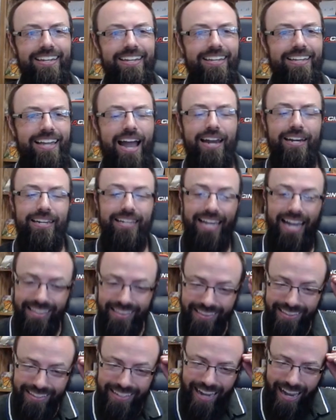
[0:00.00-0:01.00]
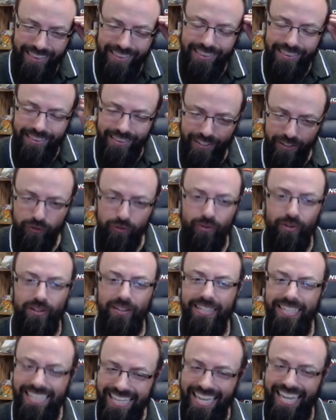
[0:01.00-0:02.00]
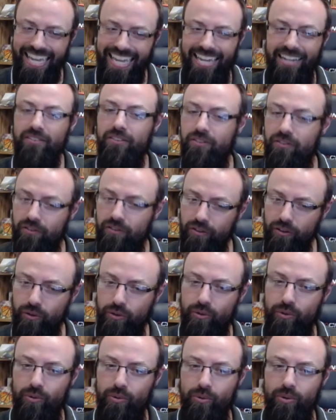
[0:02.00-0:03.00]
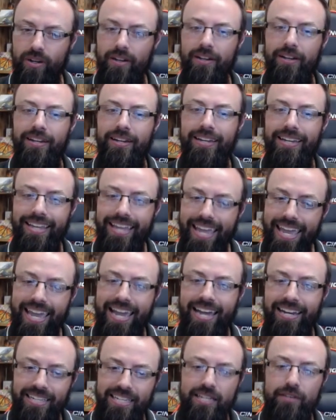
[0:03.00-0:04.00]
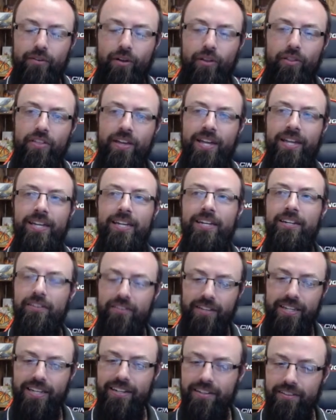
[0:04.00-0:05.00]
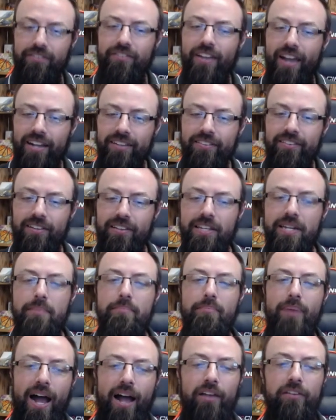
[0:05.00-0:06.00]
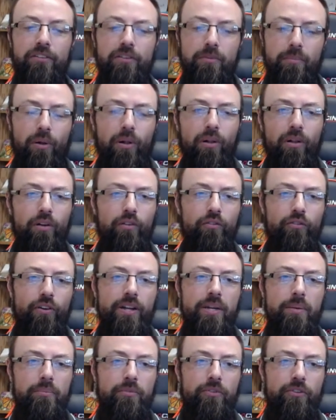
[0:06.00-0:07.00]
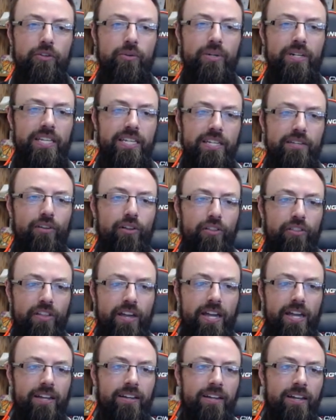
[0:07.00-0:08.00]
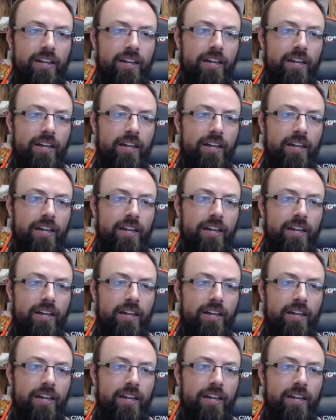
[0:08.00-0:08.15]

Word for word: God, God, God literally can't do an evil thing. It is, it is technically impossible for him to do an evil thing.